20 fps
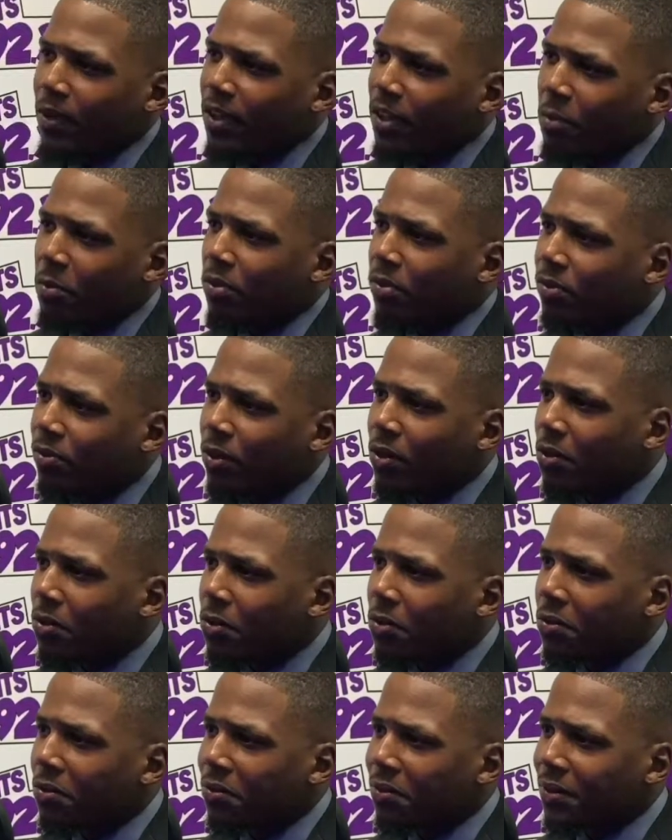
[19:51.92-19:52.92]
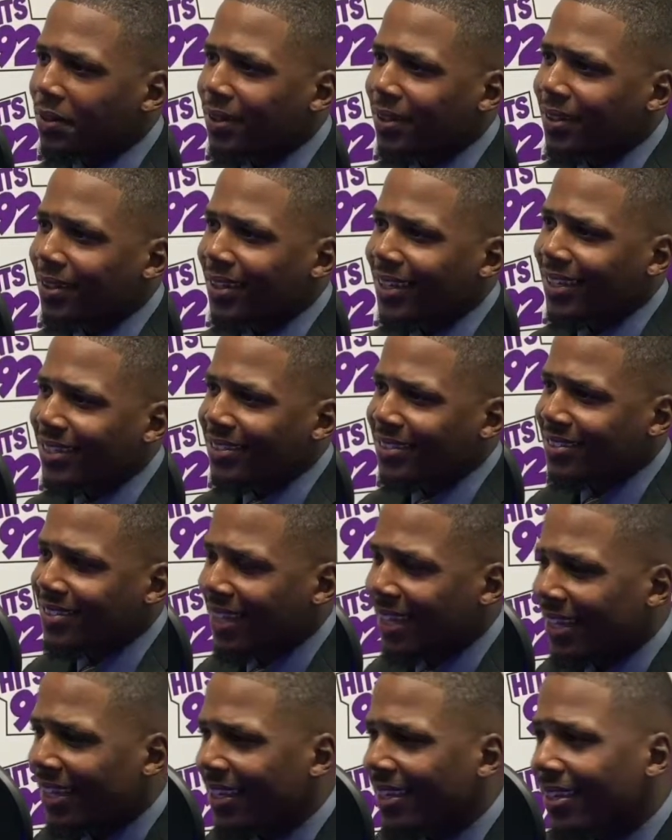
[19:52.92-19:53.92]
up a phone and
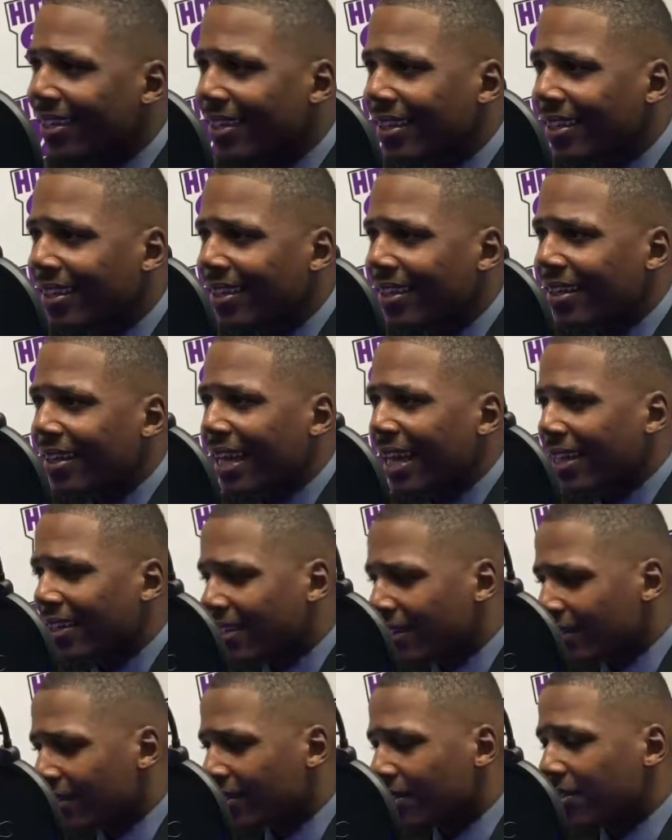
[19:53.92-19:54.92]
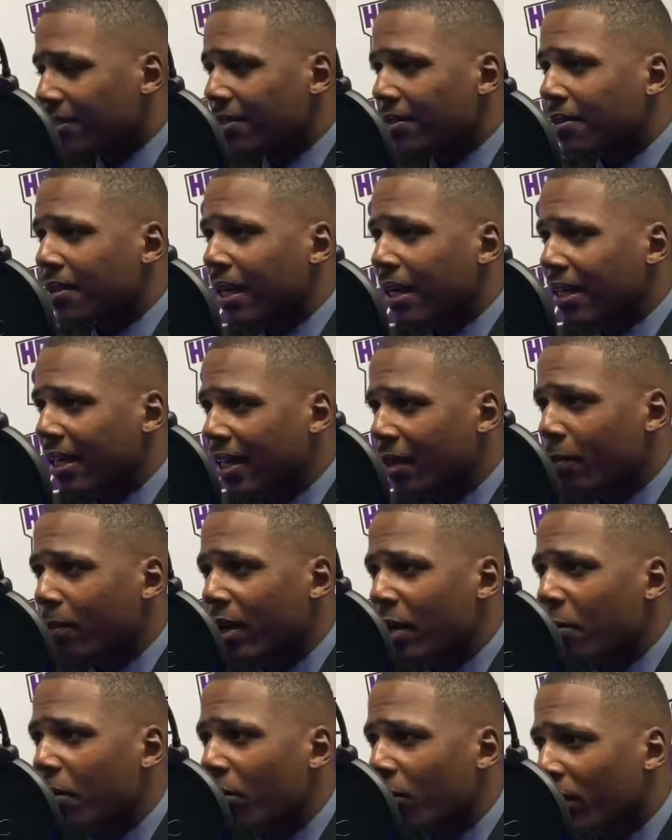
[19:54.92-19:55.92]
say, hey, listen, I can't
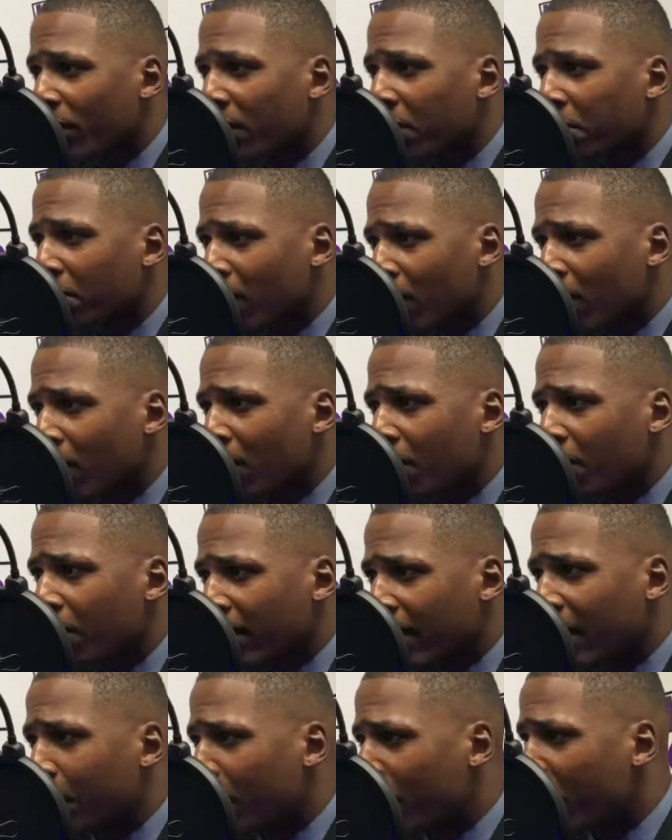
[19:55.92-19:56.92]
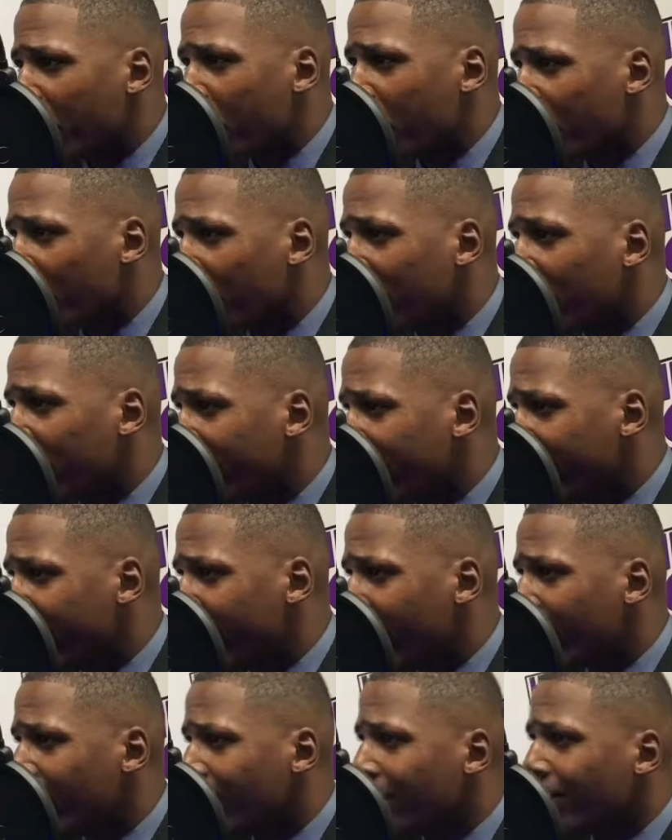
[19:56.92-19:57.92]
pay my rent, Mom. I can't pay my rent,
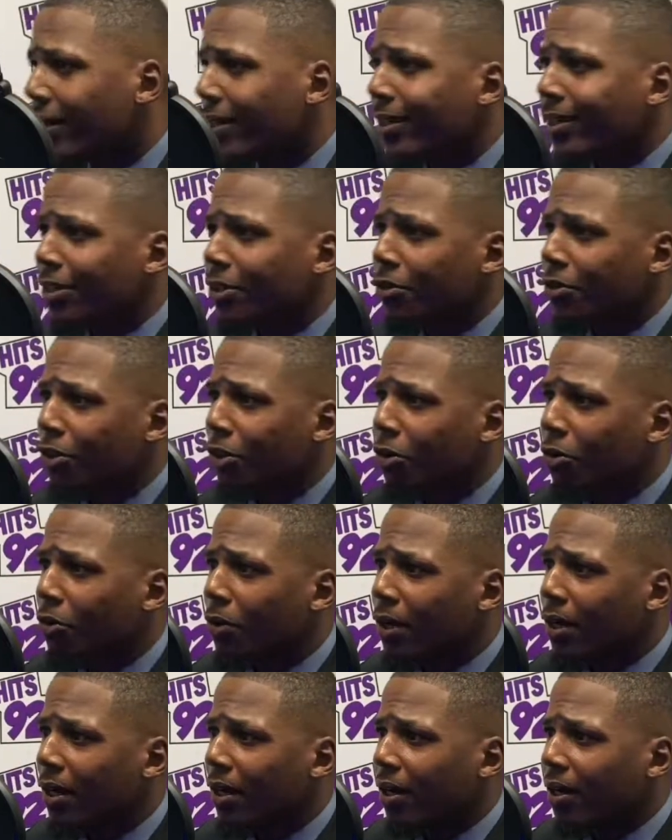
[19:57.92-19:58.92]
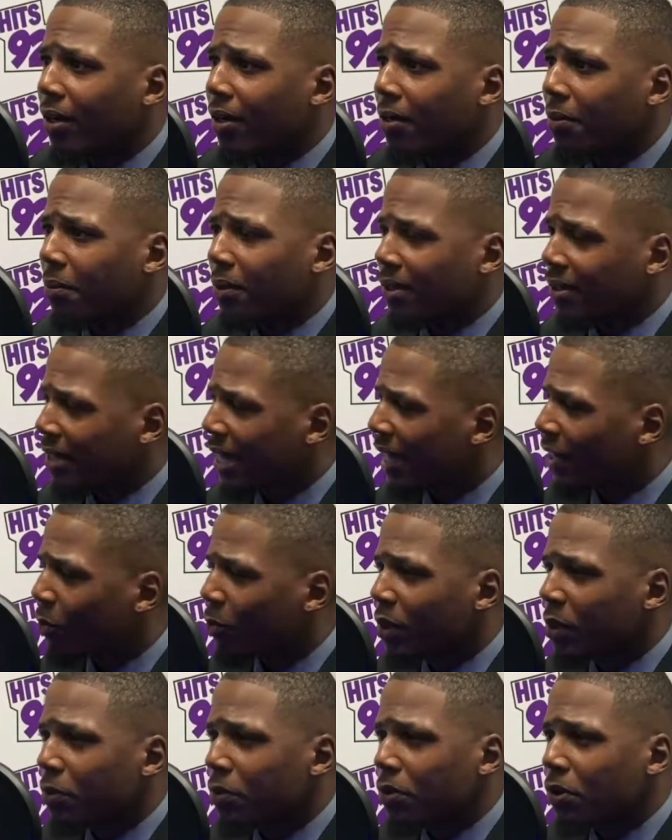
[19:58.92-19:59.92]
Dad. You know, a lot
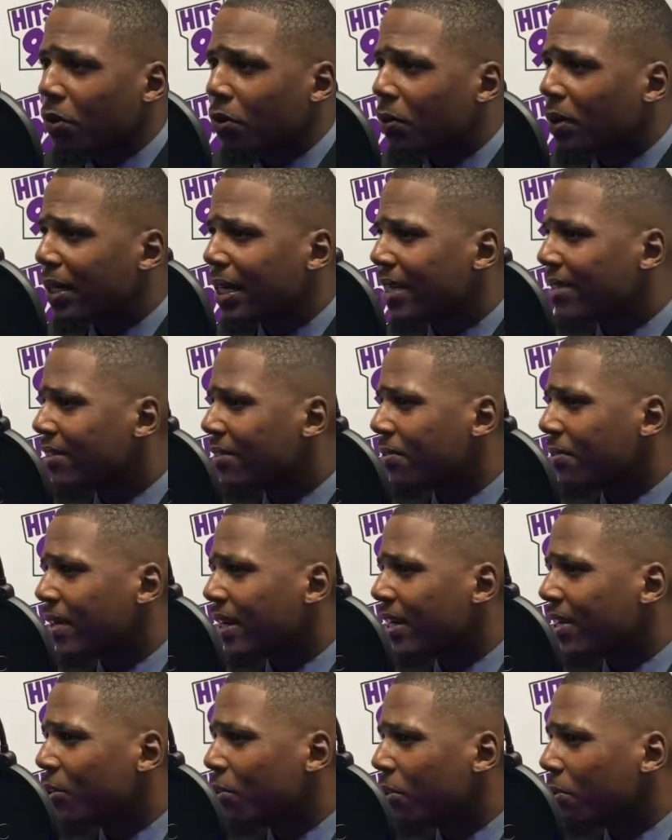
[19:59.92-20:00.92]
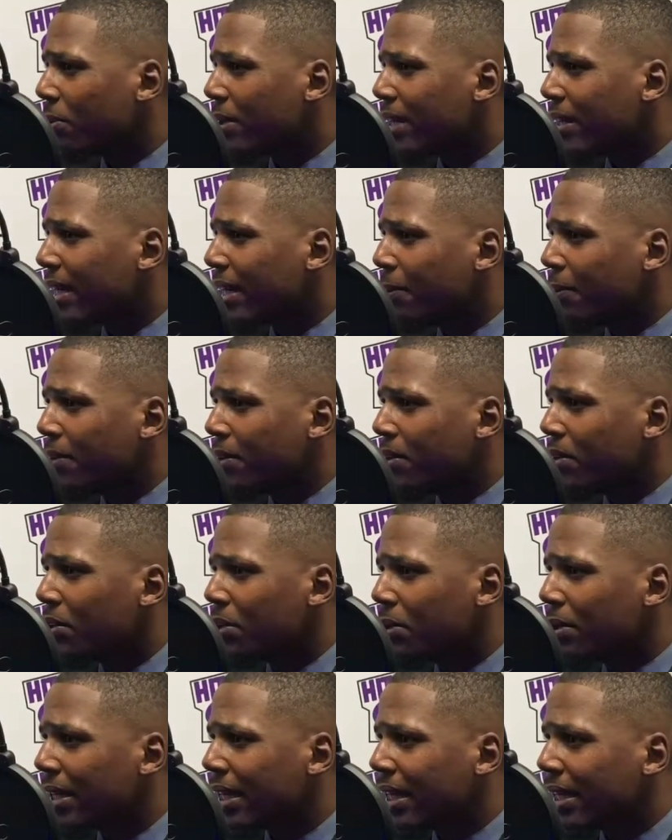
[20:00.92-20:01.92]
of people don't realize the value in being able to
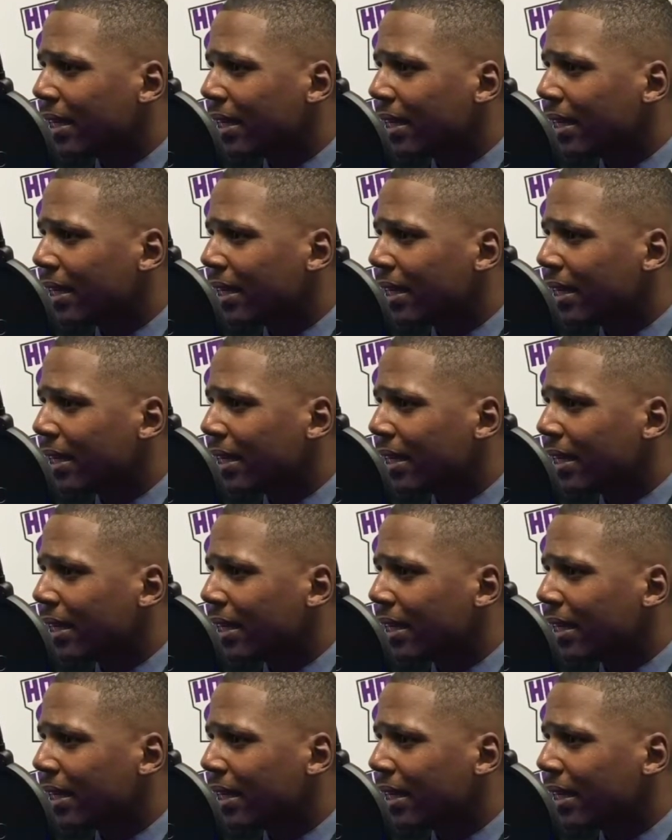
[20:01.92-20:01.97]
do that.